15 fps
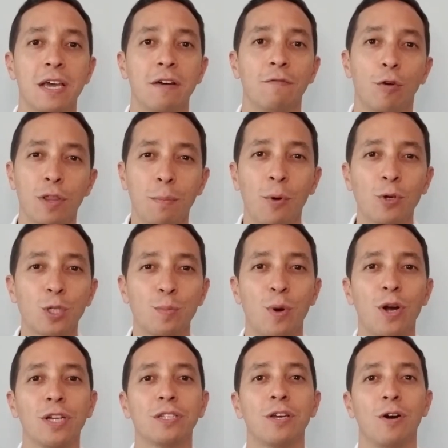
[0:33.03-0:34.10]
for the most
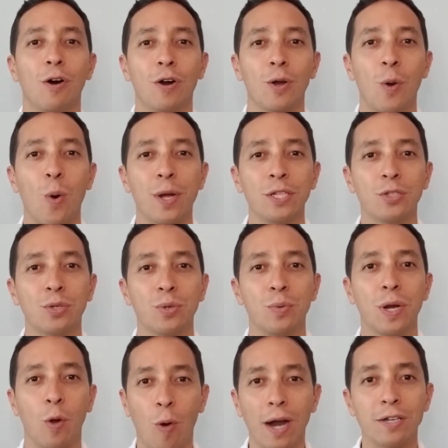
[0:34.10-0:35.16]
part are going to
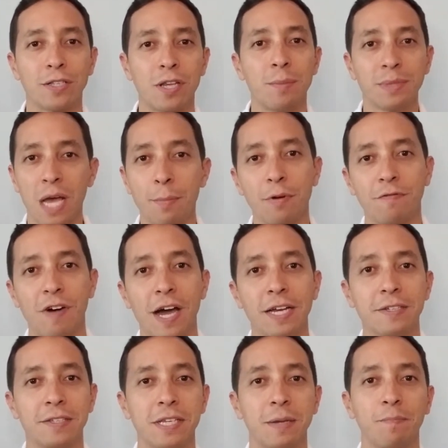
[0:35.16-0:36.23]
require some type of
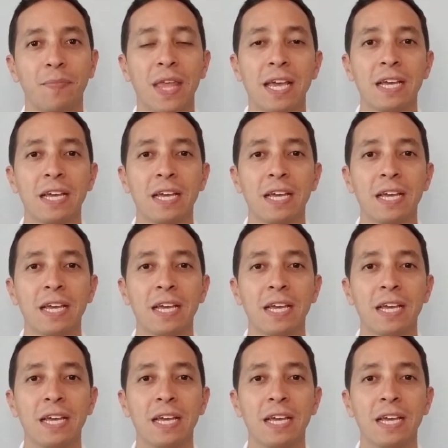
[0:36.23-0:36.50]
financing.